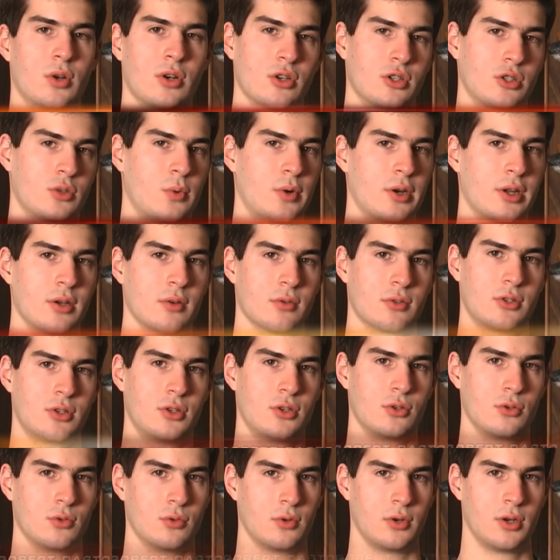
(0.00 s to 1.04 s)
winter
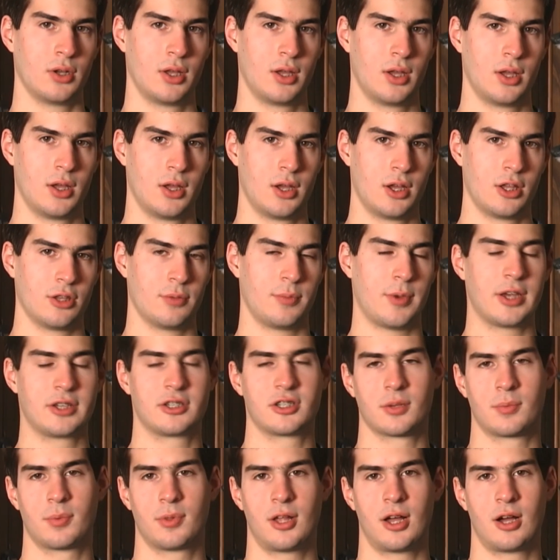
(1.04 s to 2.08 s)
2002. The
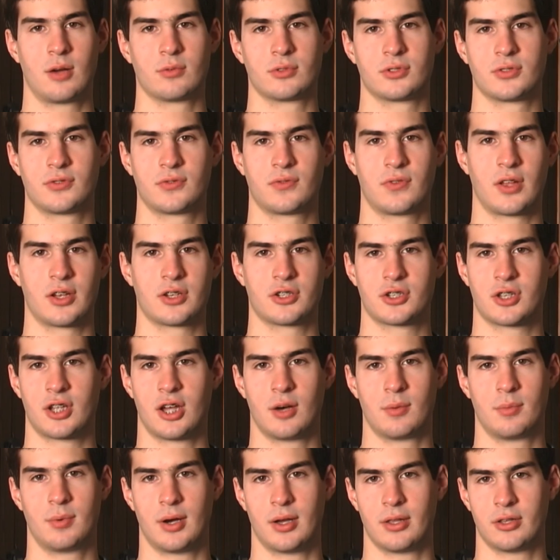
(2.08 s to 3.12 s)
basic plot was fleshed
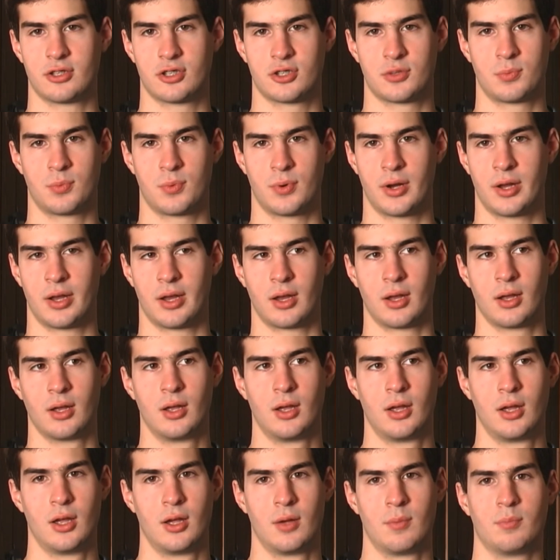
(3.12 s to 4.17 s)
out by the spring,
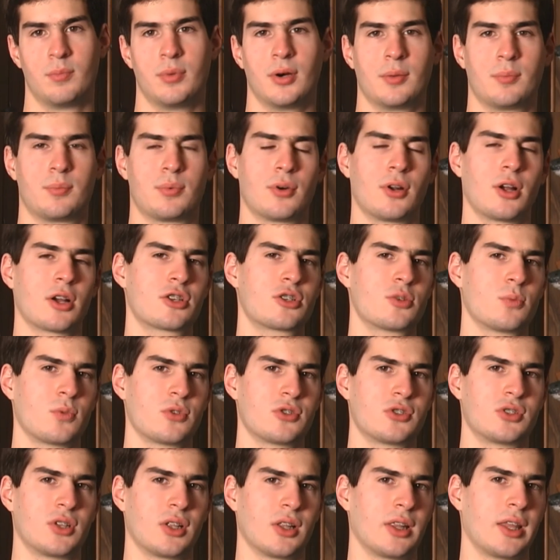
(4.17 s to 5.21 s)
but production
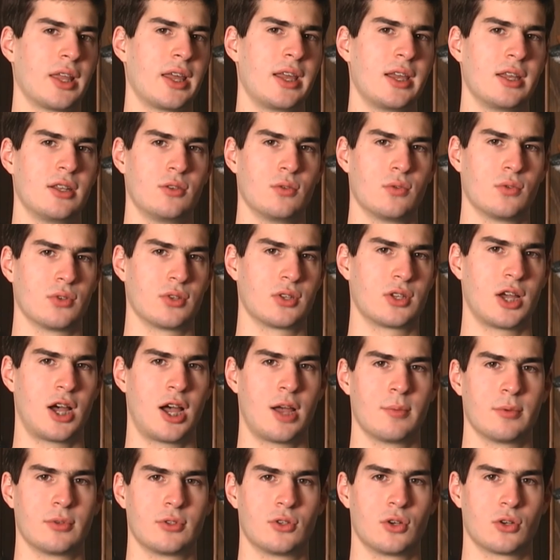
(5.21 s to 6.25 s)
was delayed due to the
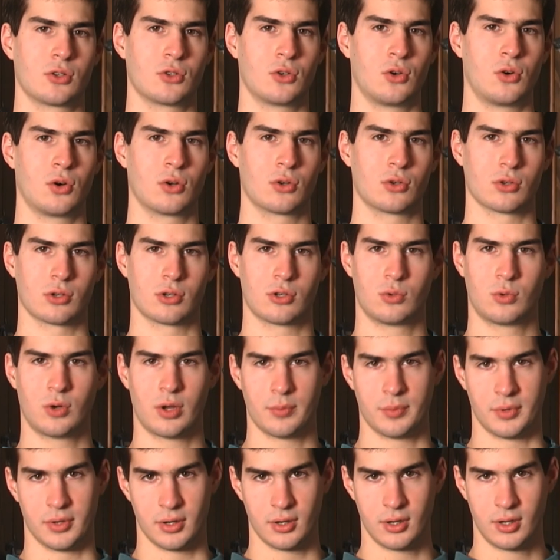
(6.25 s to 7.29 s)
time it took to order
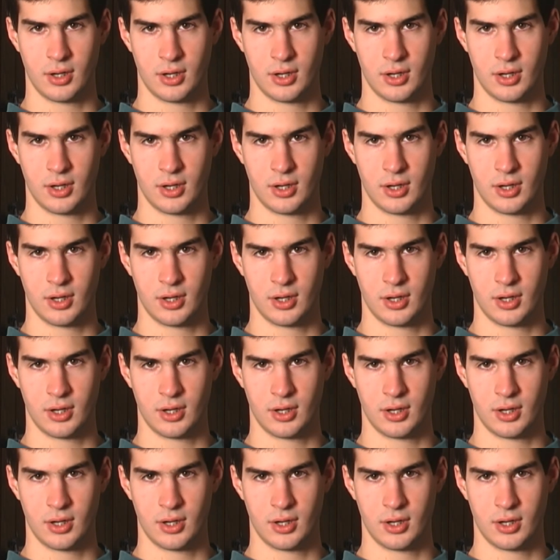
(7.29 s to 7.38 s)
equipment,